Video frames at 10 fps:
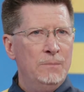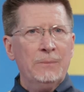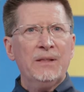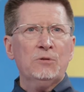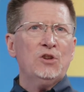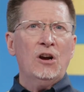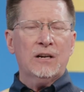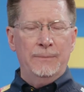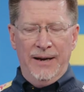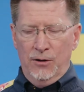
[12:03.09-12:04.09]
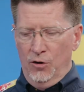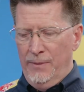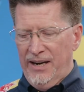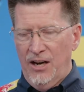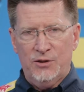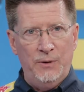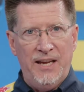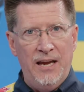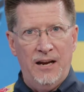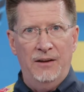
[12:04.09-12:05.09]
Remember they were talking about, oh my gosh, we
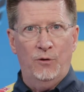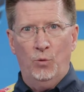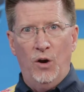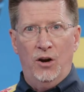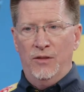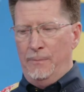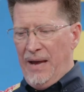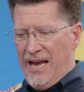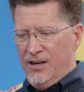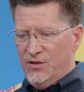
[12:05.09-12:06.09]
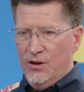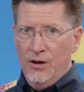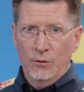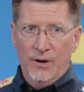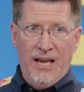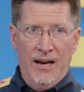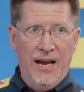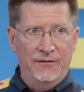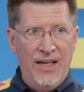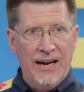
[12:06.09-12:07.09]
can't have a run on the banks. We can't
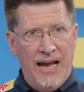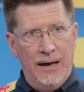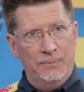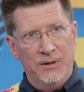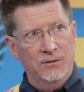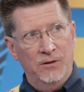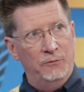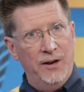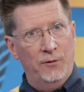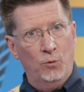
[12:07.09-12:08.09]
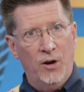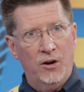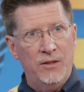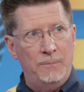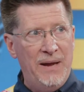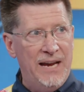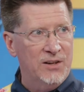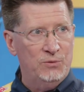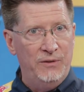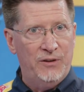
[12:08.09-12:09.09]
have that happen. If we have a run on the
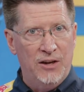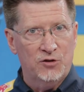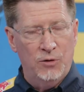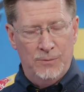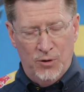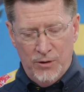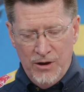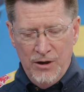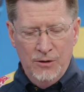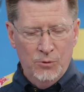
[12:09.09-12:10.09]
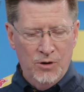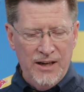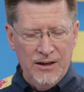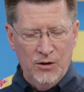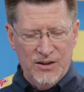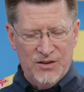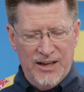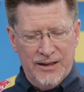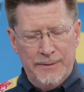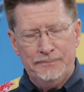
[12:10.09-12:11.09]
banks, we've got trouble. Well, hang on a
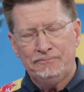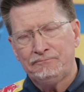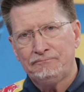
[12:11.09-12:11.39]
second.